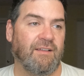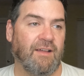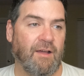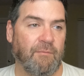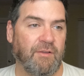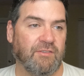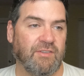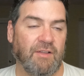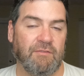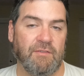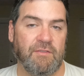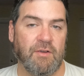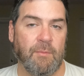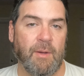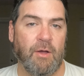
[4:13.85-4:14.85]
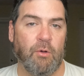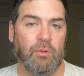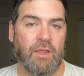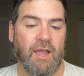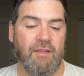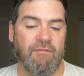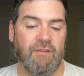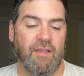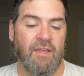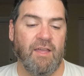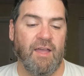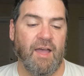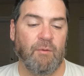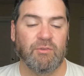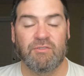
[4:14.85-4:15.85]
obviously I've lived here my whole life.
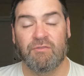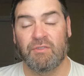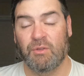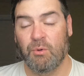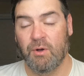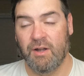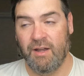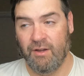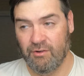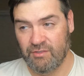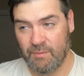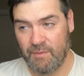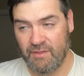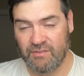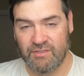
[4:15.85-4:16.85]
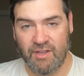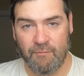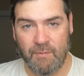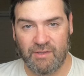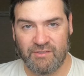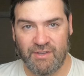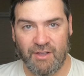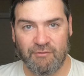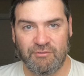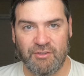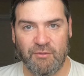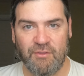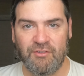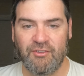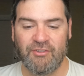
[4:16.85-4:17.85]
I was floored to hear some of this stuff myself,
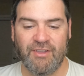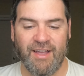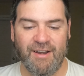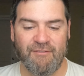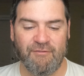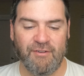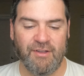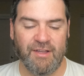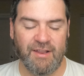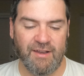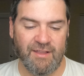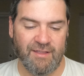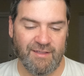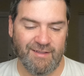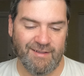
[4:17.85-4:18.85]
so this is kind of fun.